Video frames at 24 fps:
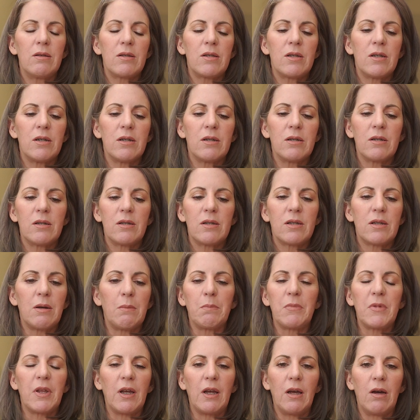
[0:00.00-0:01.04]
to
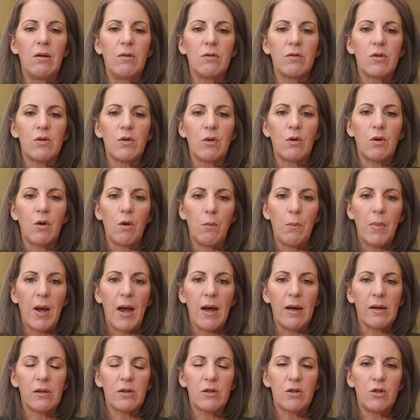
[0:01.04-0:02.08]
something else, or go
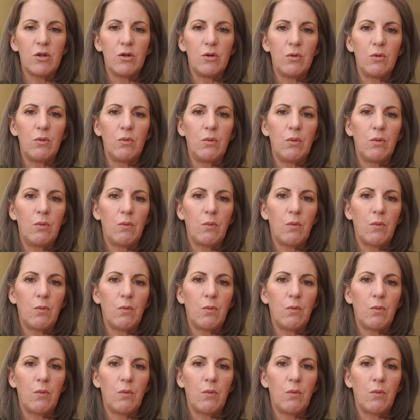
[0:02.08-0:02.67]
back to